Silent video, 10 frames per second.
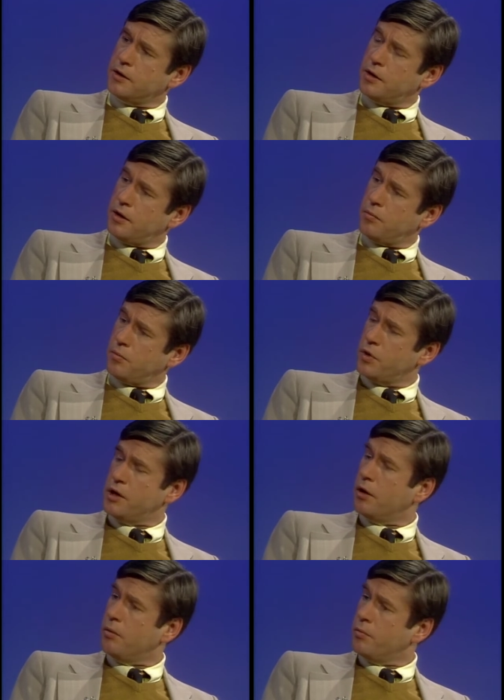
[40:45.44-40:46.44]
uh,
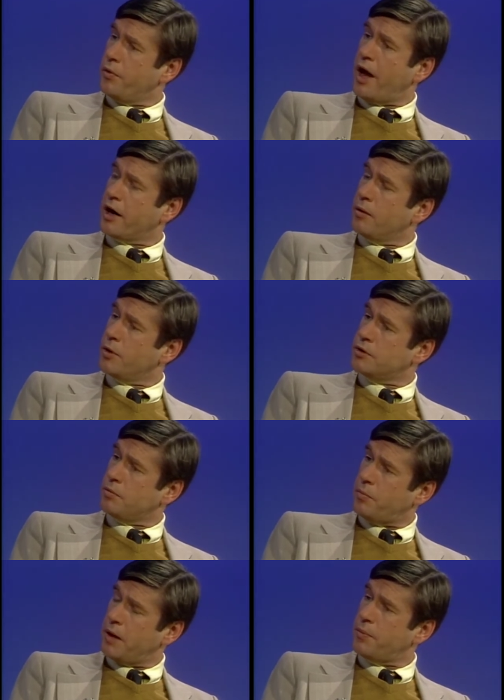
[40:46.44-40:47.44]
legal documents
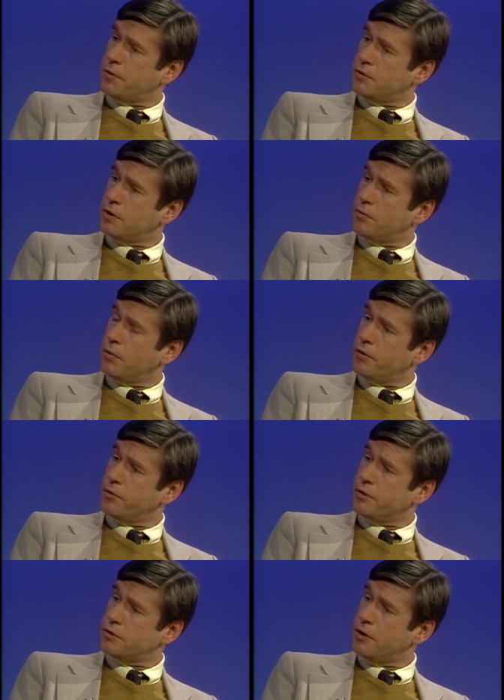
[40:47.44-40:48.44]
and papers that were of
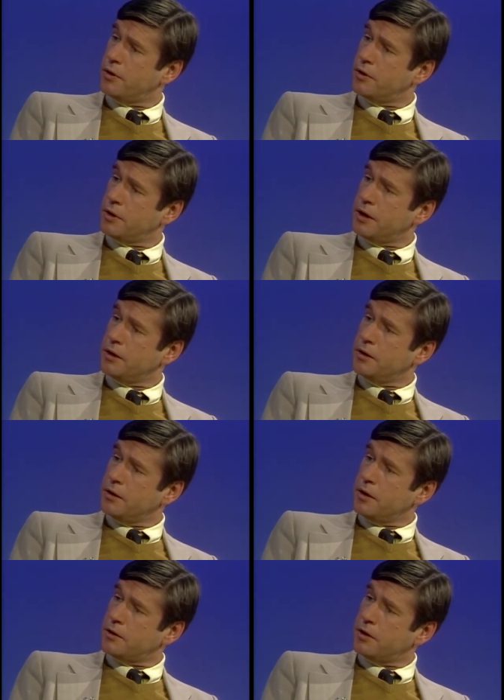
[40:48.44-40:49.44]
concern to the
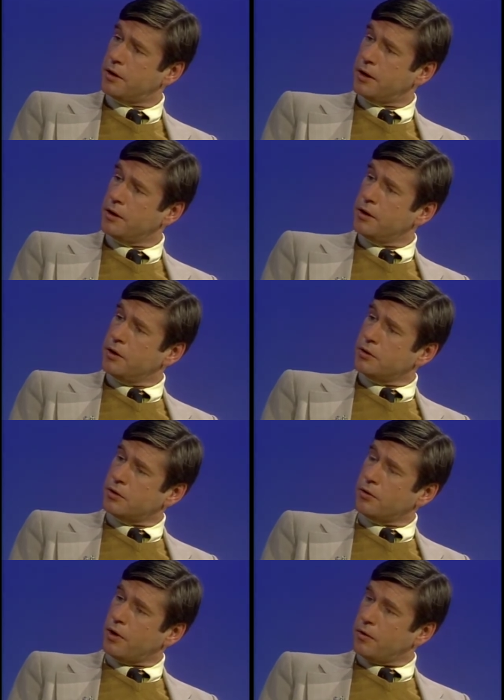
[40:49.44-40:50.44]
attorney,
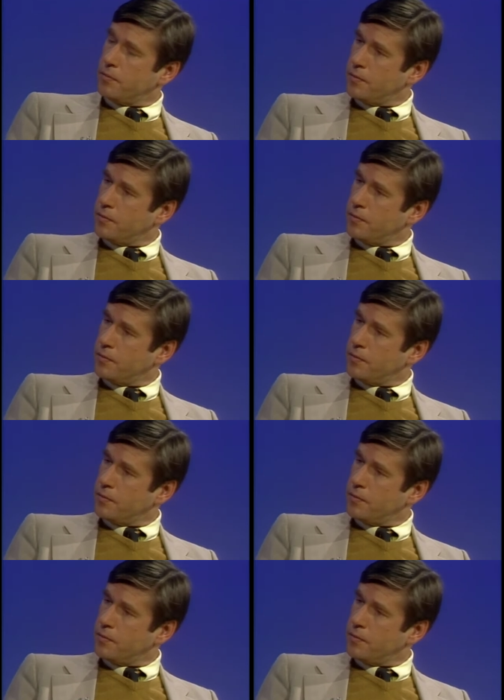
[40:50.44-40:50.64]
so that